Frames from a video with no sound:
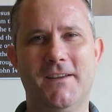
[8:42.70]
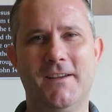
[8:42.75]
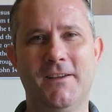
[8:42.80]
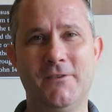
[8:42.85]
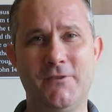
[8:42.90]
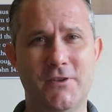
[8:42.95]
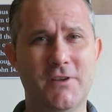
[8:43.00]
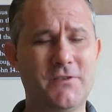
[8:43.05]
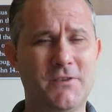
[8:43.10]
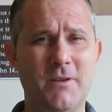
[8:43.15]

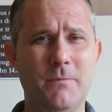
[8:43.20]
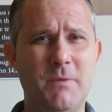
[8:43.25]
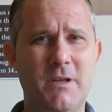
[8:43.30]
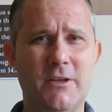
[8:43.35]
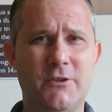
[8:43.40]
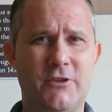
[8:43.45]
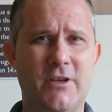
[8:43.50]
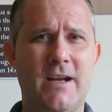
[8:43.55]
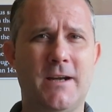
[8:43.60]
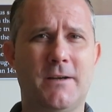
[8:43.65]
And just give me
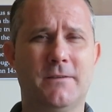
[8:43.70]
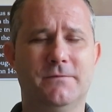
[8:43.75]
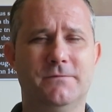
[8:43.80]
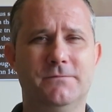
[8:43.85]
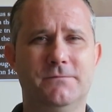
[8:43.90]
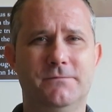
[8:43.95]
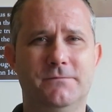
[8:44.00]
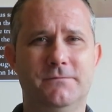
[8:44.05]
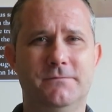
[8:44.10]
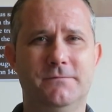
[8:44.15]
a shout
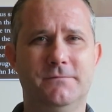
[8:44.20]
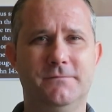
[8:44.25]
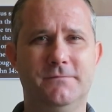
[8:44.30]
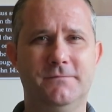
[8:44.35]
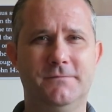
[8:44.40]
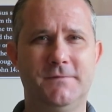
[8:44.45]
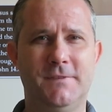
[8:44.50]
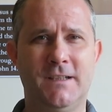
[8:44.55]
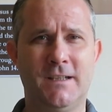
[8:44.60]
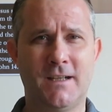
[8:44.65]

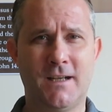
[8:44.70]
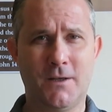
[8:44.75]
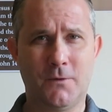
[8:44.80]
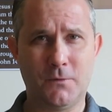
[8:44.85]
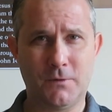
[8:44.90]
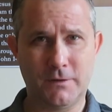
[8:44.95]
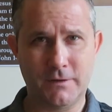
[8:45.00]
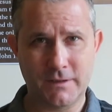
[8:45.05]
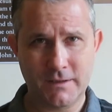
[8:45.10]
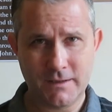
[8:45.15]
and
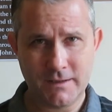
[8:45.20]
I'll